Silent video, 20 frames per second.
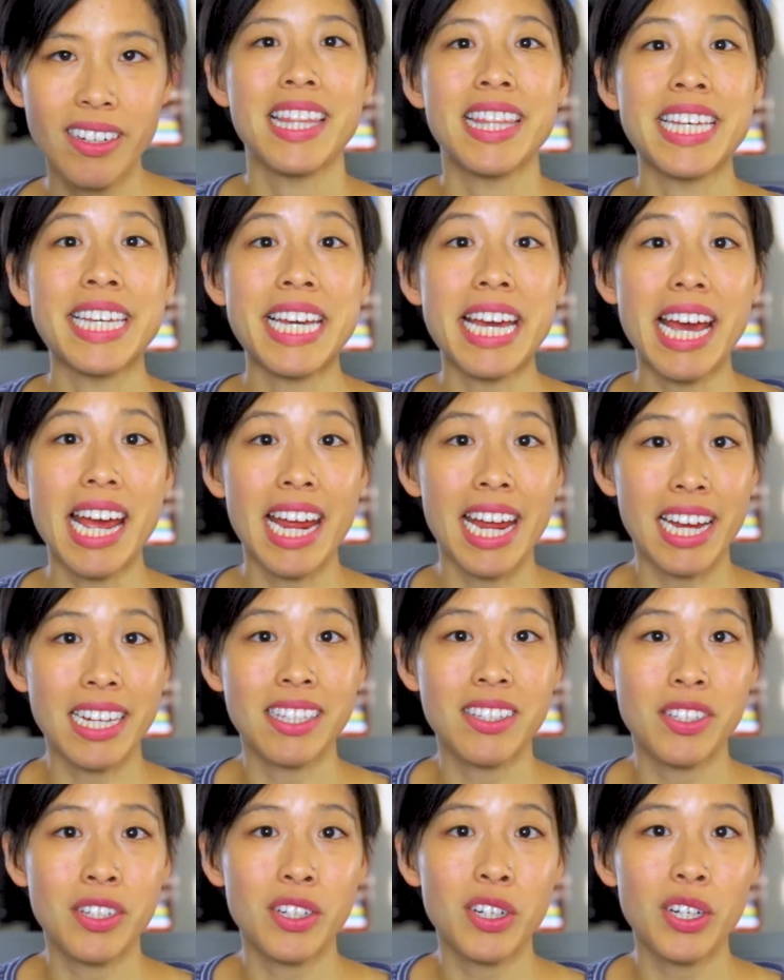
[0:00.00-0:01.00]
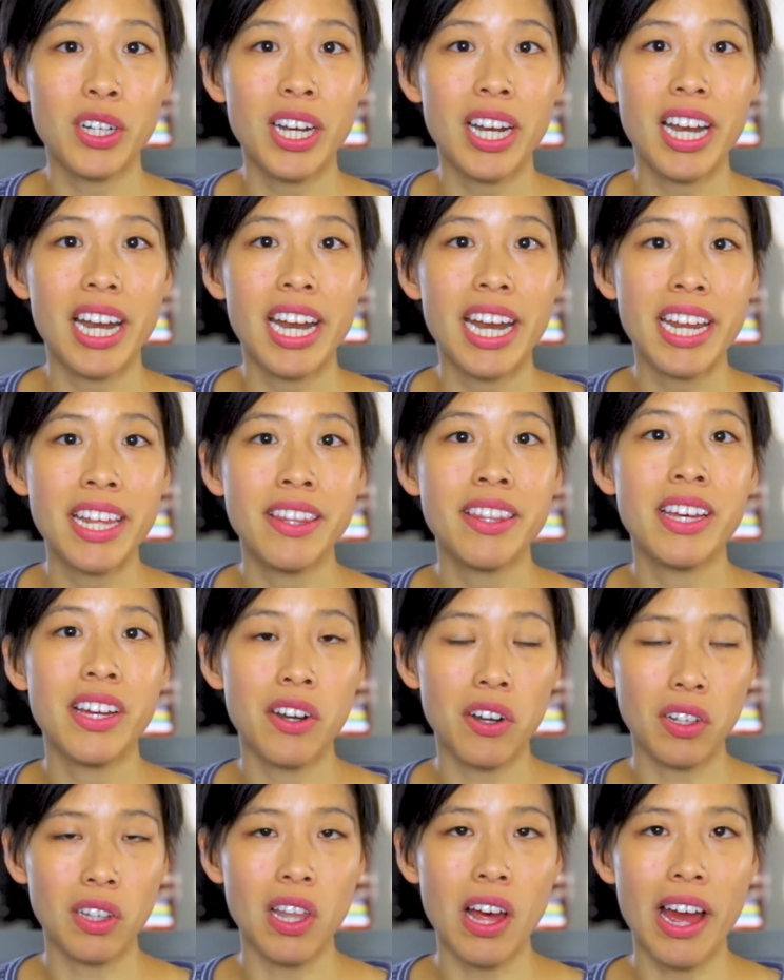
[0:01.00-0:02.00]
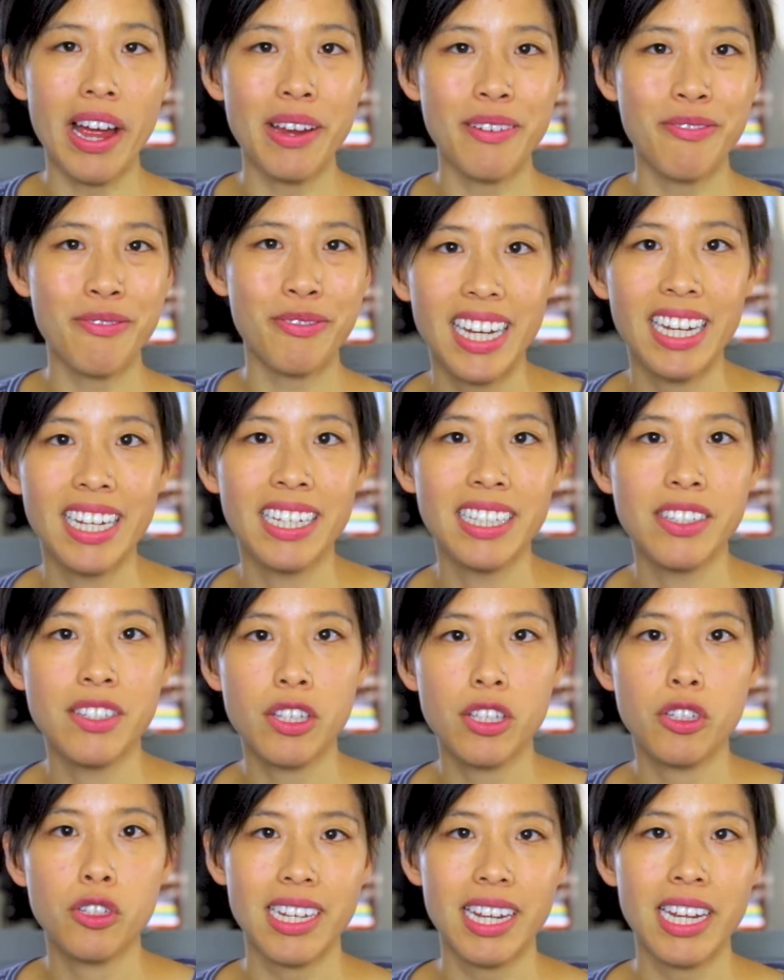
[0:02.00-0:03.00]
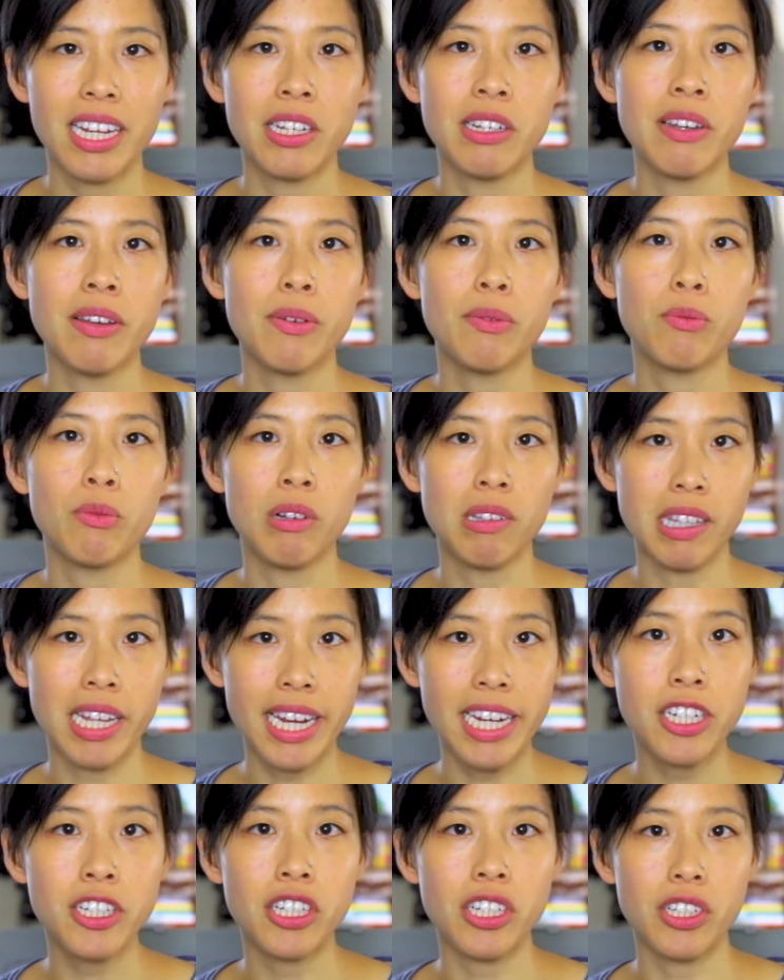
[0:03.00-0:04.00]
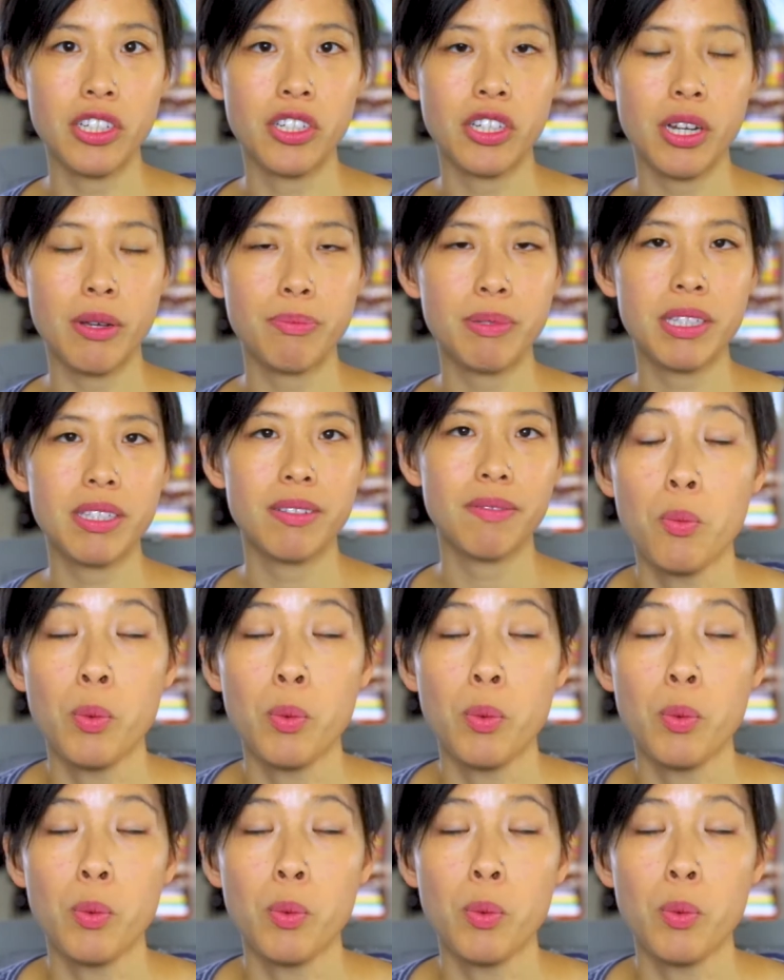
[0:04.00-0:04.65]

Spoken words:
the answer in their life is in relationships.